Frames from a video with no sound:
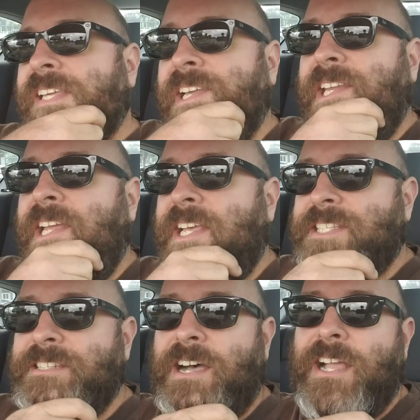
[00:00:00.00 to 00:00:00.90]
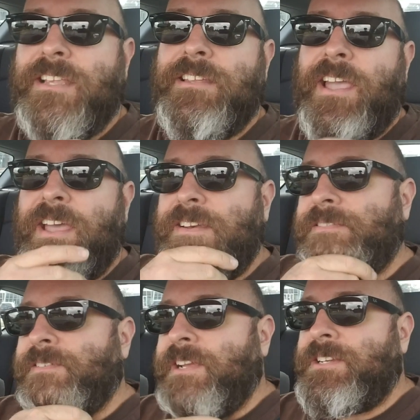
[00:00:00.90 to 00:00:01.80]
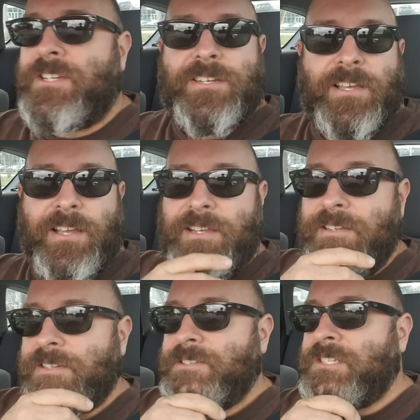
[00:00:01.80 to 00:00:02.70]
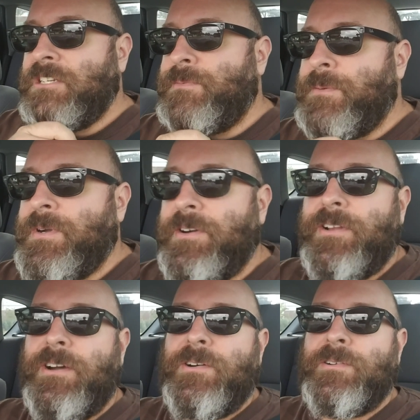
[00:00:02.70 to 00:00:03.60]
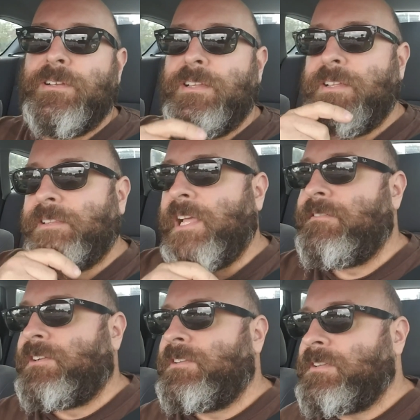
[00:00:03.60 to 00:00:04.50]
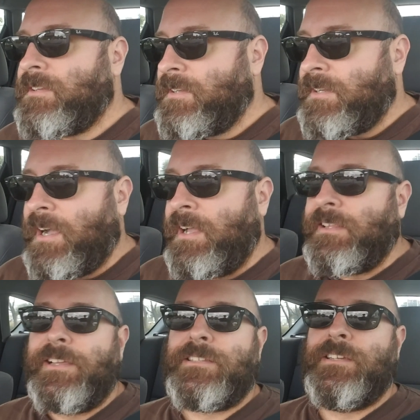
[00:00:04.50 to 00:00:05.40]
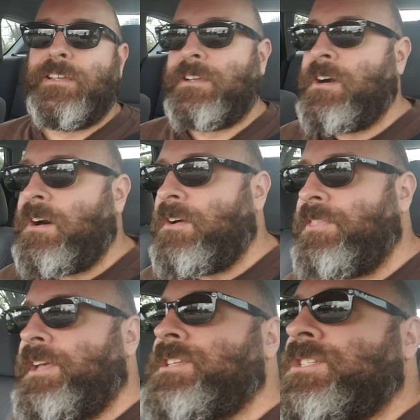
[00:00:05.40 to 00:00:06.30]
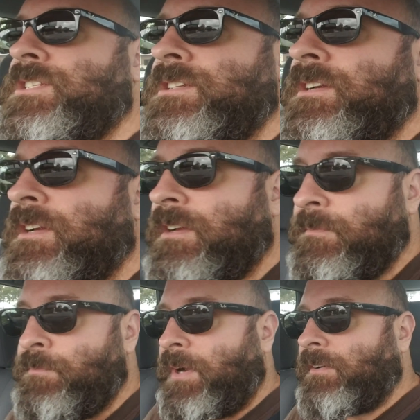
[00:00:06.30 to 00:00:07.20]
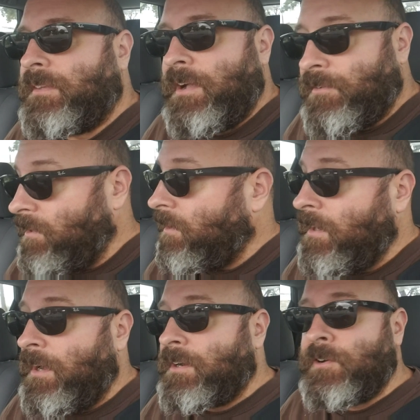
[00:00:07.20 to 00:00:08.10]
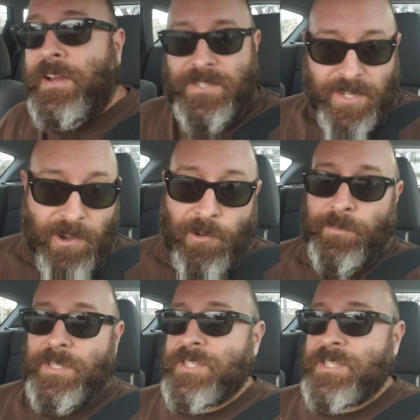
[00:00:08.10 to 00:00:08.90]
It has not yet reached Subimoto level. I like to call this beard level crazy homeless